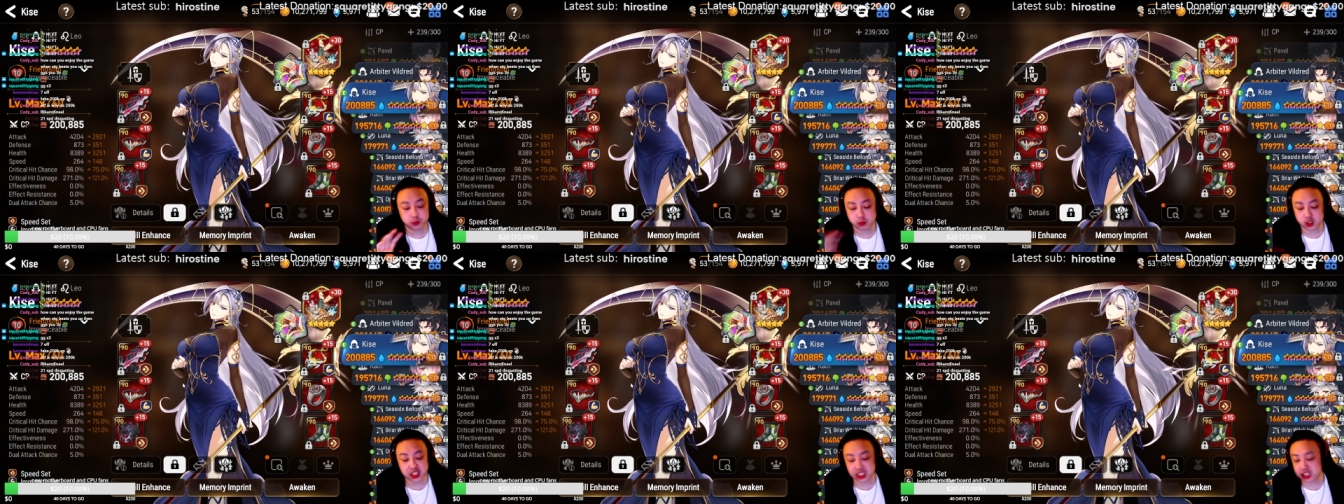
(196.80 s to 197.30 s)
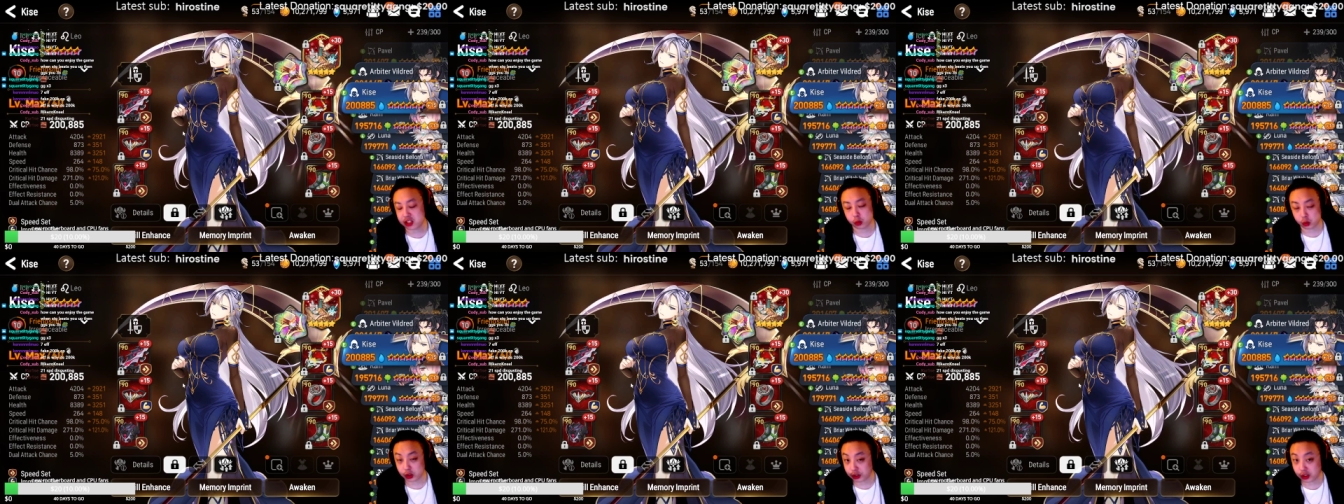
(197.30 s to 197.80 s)
Kisei is still
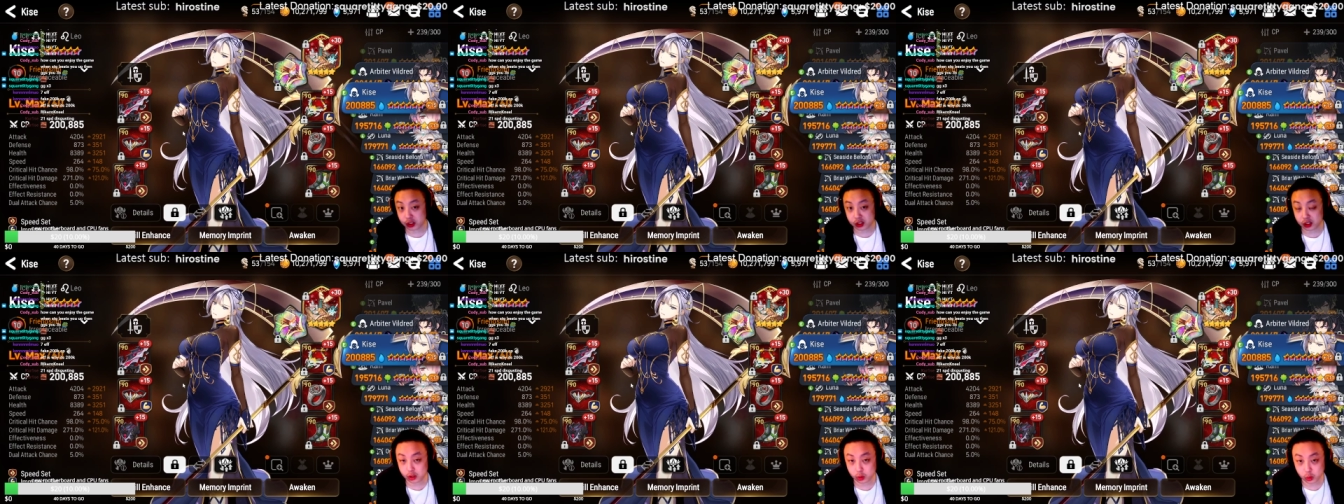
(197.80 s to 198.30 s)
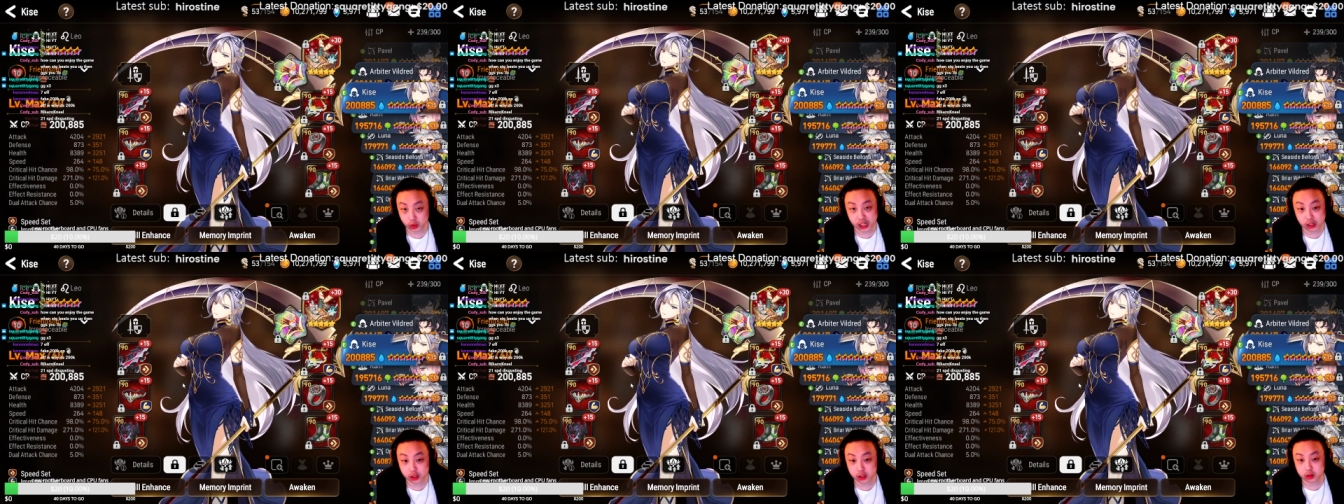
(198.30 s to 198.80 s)
really good at dealing with
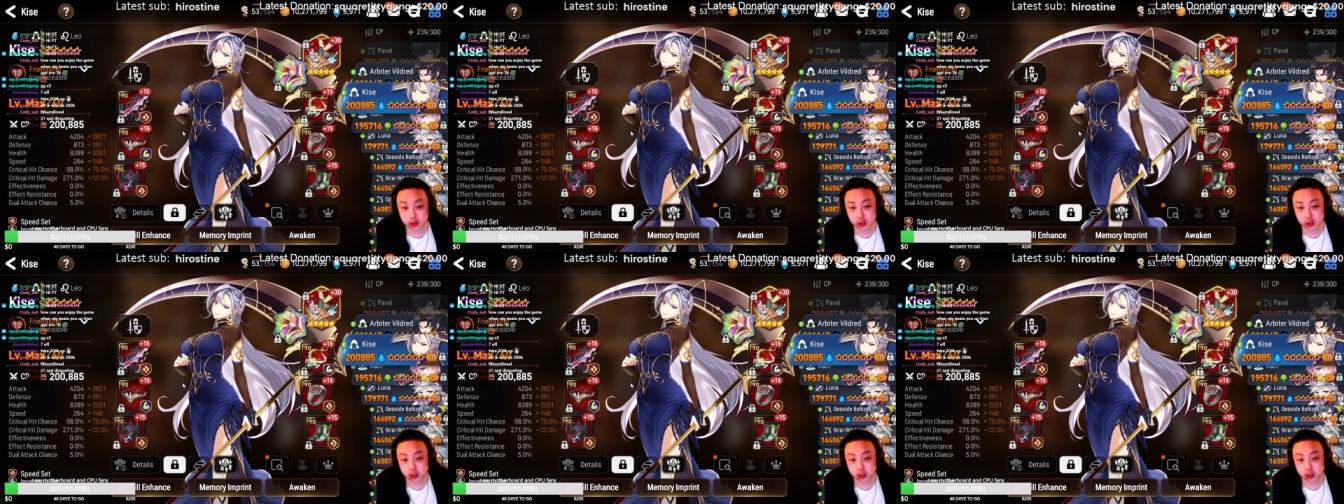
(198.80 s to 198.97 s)
Carrot.